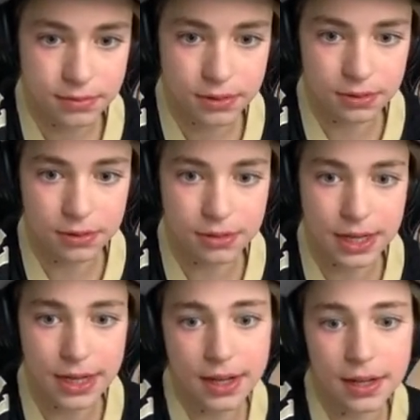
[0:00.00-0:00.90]

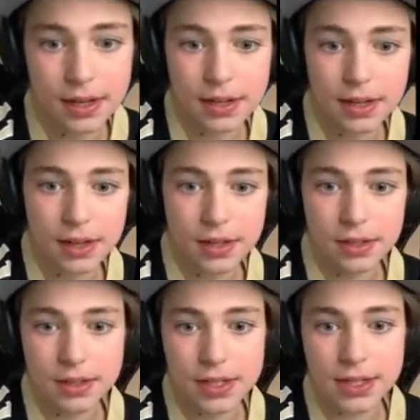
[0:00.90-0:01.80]
Okay.
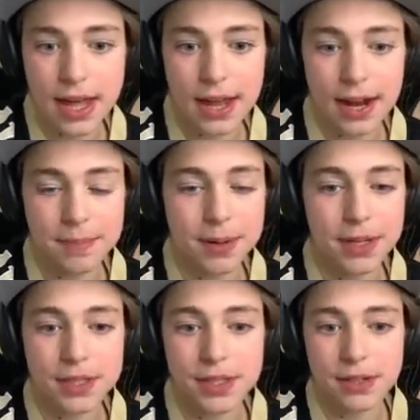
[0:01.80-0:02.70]
You see that? I
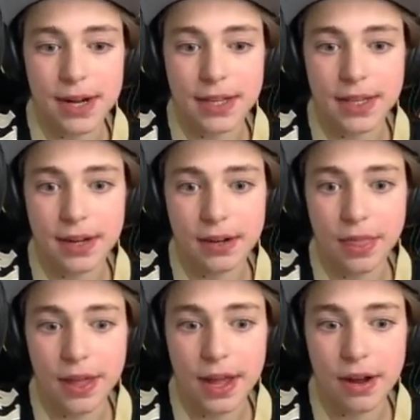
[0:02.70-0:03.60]
paused it right there
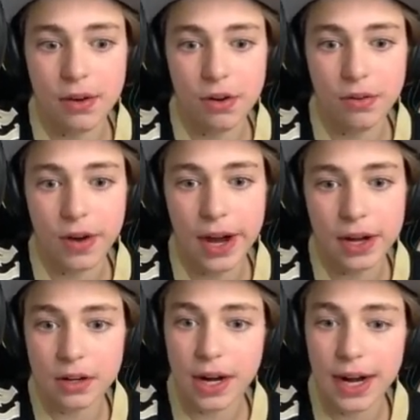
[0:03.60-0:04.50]
on that
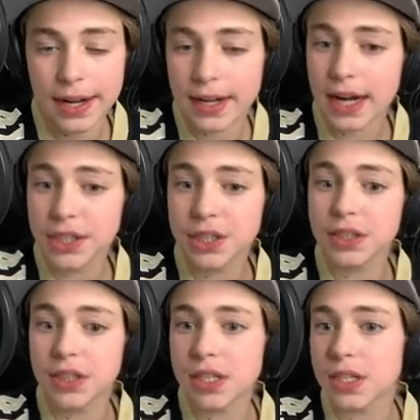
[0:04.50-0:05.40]
overhand right. It
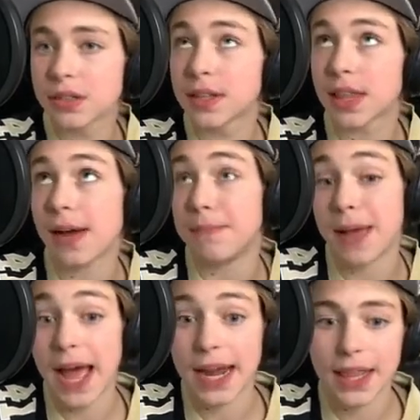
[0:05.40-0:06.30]
actually doesn't look that
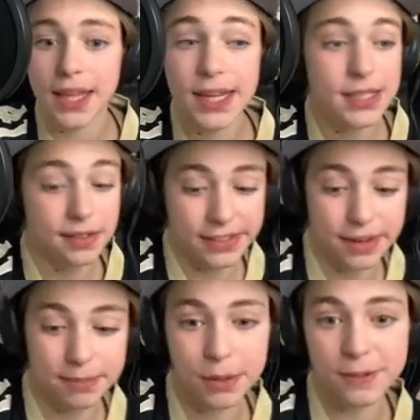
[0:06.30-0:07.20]
bad. I think he's
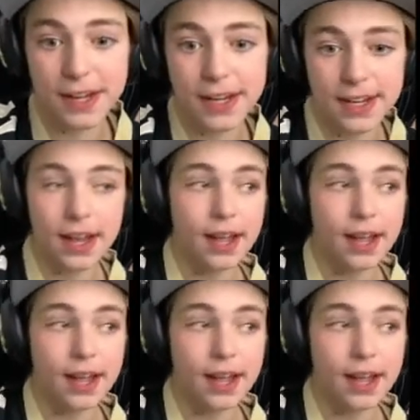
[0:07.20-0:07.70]
definitely improved on it.